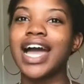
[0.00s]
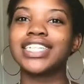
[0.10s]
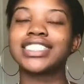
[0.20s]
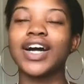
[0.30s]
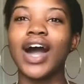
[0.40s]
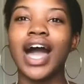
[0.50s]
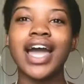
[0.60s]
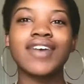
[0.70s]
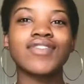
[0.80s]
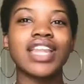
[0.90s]
So
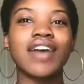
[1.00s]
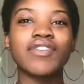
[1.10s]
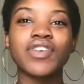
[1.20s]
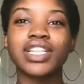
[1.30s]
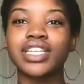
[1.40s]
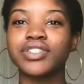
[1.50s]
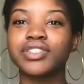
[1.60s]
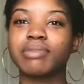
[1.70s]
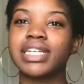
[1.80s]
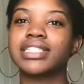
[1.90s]
I've never really used
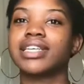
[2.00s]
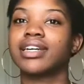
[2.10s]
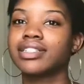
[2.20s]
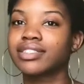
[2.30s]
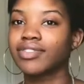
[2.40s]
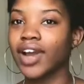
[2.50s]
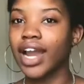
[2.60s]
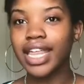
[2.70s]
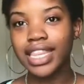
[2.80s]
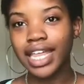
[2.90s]
my skills for
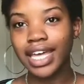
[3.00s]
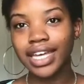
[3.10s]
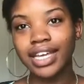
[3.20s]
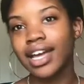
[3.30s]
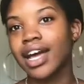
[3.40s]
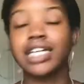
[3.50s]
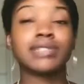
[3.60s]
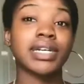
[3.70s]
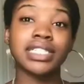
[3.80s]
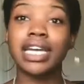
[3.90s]
anything.
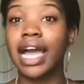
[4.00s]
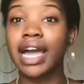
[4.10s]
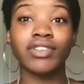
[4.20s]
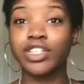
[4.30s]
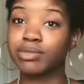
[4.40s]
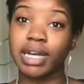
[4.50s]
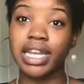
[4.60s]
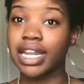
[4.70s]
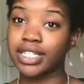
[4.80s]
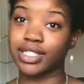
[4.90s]
Especially, I haven't used my
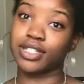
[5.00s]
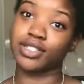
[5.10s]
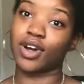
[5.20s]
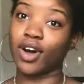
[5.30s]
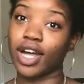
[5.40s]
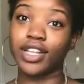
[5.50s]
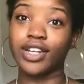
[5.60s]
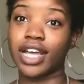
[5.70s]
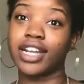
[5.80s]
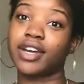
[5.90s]
knitting skills at all. I learned how
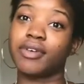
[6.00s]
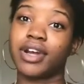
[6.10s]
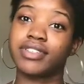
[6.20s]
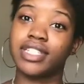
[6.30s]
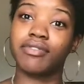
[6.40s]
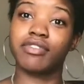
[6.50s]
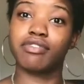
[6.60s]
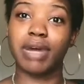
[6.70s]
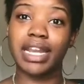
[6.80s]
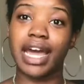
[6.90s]
to knit when I was 7 from
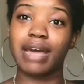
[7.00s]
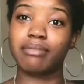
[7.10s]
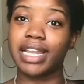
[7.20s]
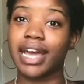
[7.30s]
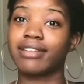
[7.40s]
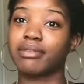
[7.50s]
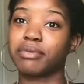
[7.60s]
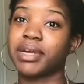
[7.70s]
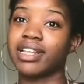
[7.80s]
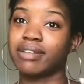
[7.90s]
my dad. My dad taught me
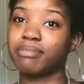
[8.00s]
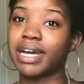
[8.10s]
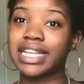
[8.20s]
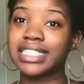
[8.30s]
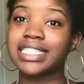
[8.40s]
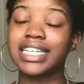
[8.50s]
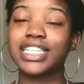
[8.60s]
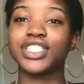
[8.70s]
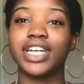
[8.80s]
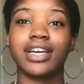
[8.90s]
my knit stitch,
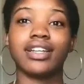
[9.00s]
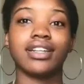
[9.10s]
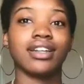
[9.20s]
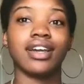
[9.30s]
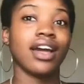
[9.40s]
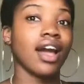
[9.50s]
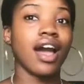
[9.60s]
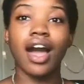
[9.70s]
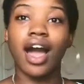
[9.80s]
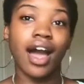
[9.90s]
and
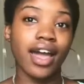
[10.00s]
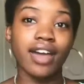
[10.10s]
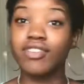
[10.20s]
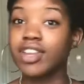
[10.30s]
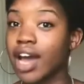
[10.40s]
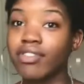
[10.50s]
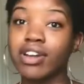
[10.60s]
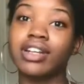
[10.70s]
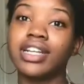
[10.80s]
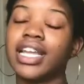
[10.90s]
I have never
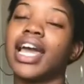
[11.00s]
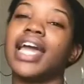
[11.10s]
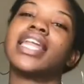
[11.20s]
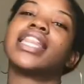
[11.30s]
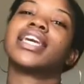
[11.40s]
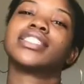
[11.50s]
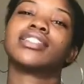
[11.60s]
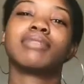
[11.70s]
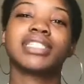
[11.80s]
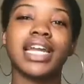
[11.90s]
knit anything. So I'm
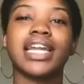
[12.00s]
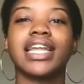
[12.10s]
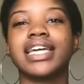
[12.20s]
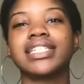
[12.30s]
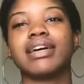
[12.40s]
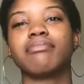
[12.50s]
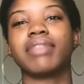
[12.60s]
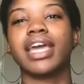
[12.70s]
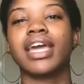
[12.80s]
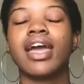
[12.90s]
excited to knit
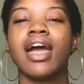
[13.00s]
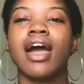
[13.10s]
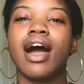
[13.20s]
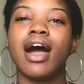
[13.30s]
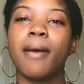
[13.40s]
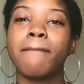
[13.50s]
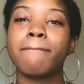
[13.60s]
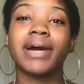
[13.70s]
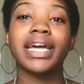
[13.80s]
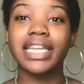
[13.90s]
something.
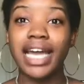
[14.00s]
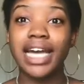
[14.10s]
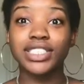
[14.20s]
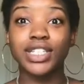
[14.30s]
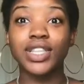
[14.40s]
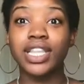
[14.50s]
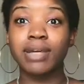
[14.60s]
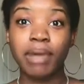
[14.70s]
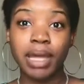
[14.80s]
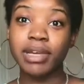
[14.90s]
But yeah, so the
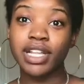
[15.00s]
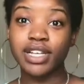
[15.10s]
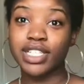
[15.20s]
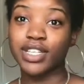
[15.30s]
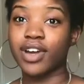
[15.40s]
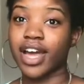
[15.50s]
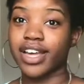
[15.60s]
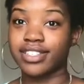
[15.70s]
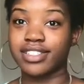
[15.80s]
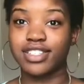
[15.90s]
baby clothes that you
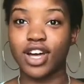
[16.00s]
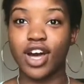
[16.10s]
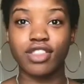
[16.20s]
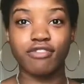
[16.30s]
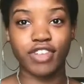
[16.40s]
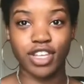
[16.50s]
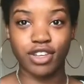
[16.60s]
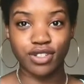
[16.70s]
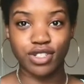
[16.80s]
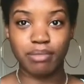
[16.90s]
guys saw the
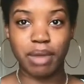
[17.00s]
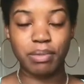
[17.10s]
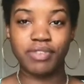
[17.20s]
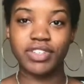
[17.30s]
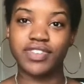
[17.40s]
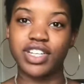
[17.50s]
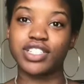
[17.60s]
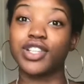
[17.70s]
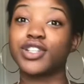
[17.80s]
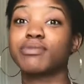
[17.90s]
videos on, my previous videos
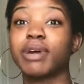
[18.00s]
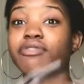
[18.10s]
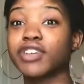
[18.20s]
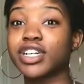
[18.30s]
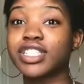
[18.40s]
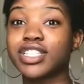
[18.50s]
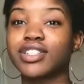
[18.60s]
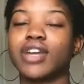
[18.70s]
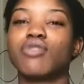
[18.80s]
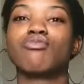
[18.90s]
on, this is my first
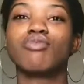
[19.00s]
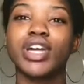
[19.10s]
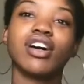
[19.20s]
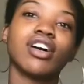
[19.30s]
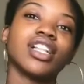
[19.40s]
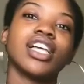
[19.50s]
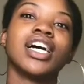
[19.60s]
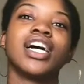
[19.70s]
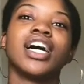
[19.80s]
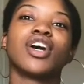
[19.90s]
like real
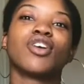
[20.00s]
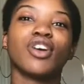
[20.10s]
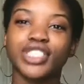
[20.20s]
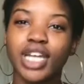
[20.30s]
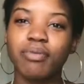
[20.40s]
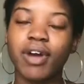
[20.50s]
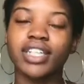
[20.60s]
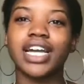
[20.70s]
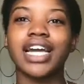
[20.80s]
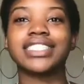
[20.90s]
crochet
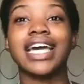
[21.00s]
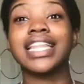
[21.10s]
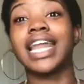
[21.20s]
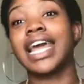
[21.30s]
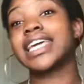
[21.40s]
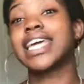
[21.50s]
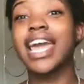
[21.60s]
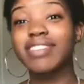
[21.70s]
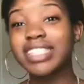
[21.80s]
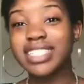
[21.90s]
projects, and then I gave
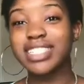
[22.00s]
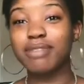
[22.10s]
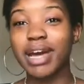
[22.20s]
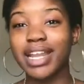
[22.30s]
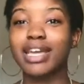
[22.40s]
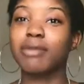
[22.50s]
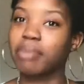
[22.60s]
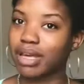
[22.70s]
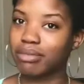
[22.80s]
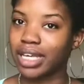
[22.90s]
it to somebody, a
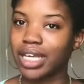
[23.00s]
baby.